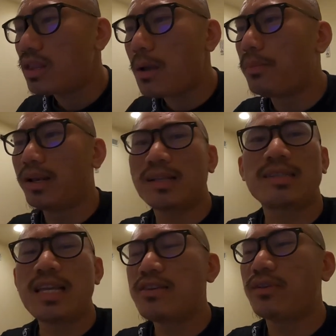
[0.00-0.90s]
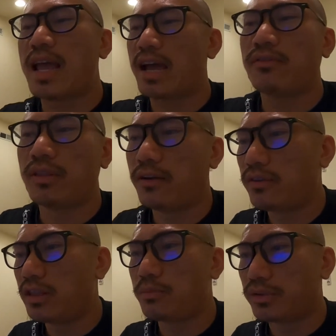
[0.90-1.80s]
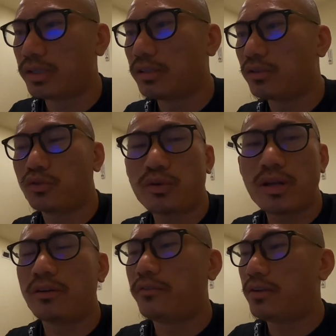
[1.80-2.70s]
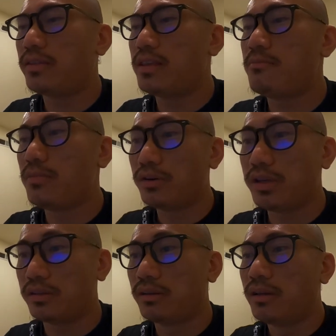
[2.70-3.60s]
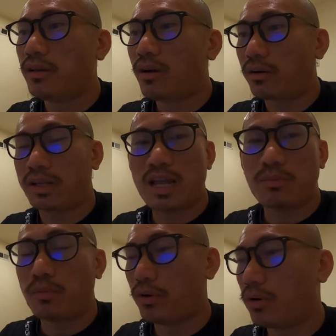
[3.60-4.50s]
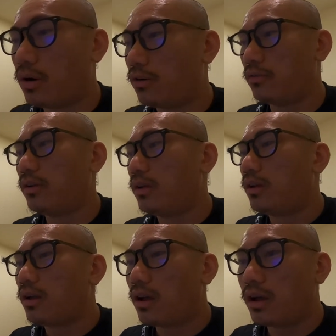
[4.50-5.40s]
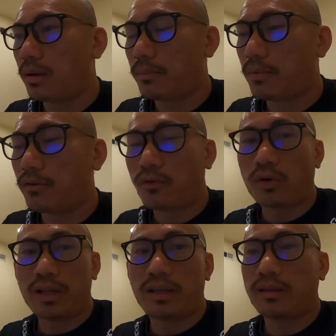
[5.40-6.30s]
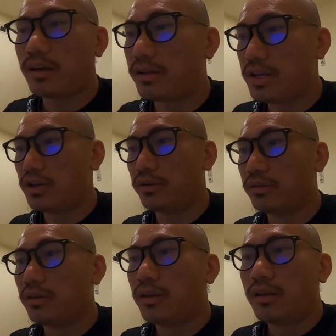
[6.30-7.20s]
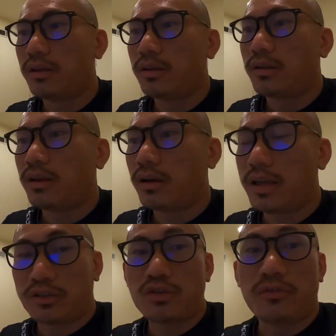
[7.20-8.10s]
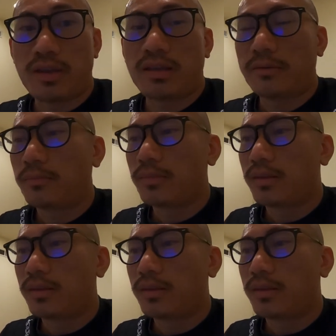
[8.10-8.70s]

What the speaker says: But let's say even half of that, 50%. So 350 million are capable of affording a NIO SUV.